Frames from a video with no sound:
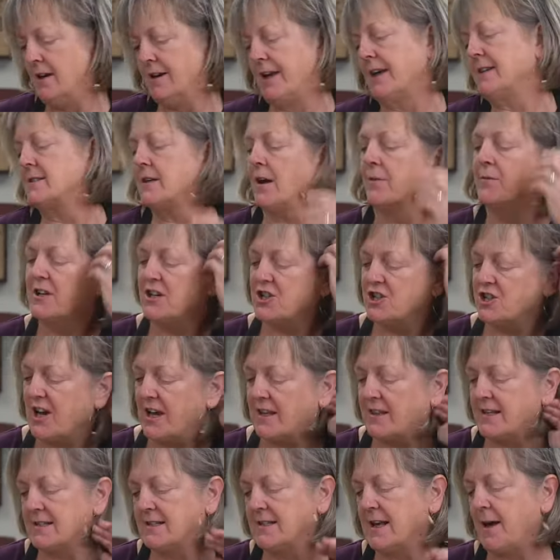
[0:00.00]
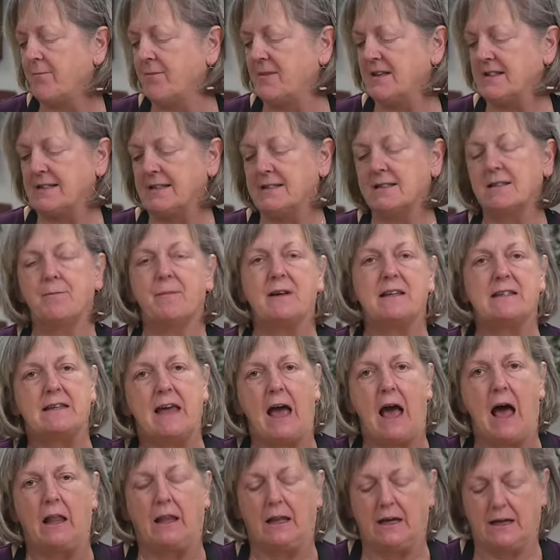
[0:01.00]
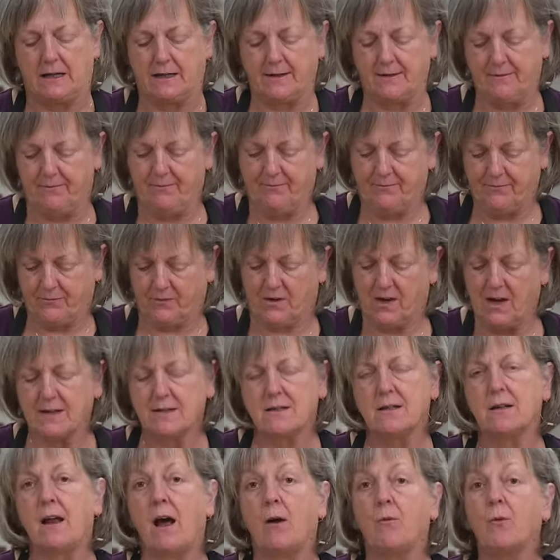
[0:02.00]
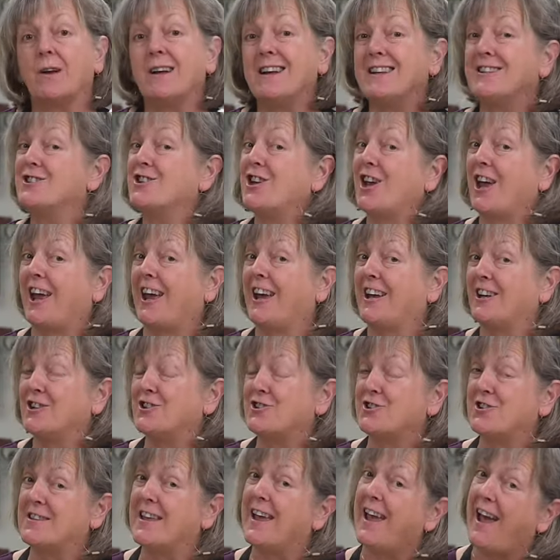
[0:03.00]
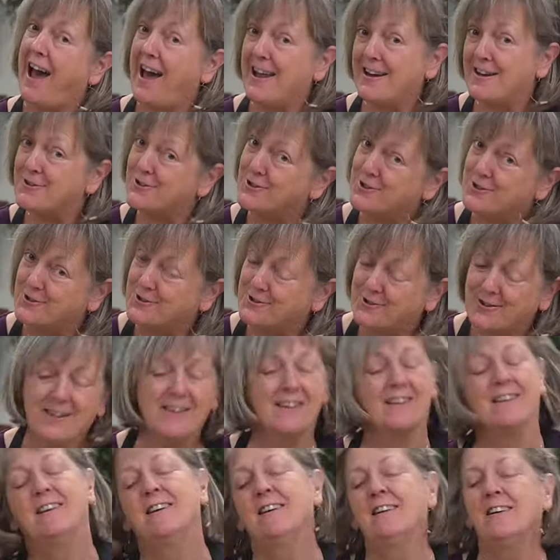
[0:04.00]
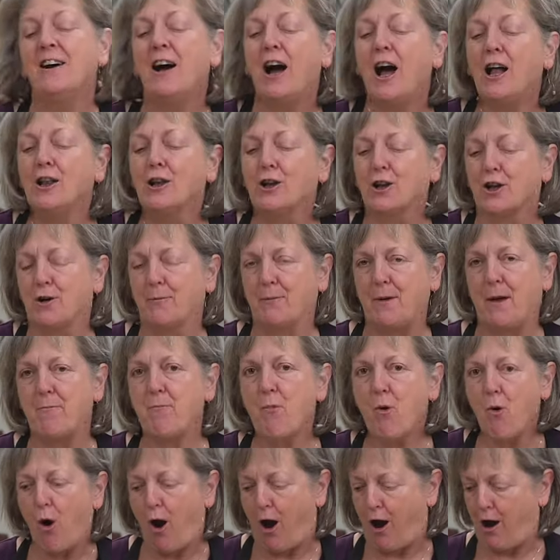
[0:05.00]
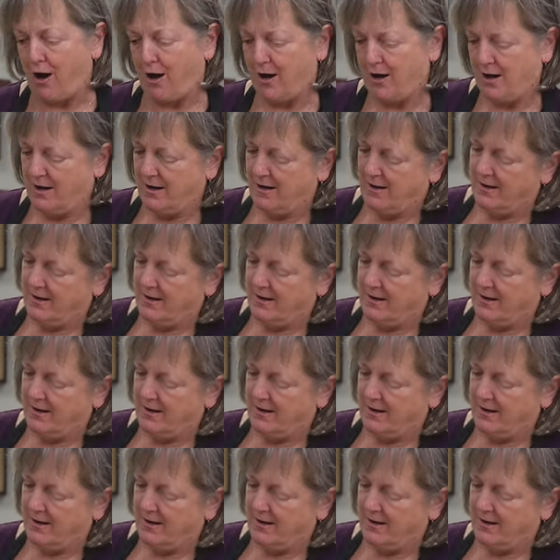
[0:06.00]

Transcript: Okay, so I'm gonna shake this up. This is a metallic. Okay, so now we're gonna change the attitude a little bit more.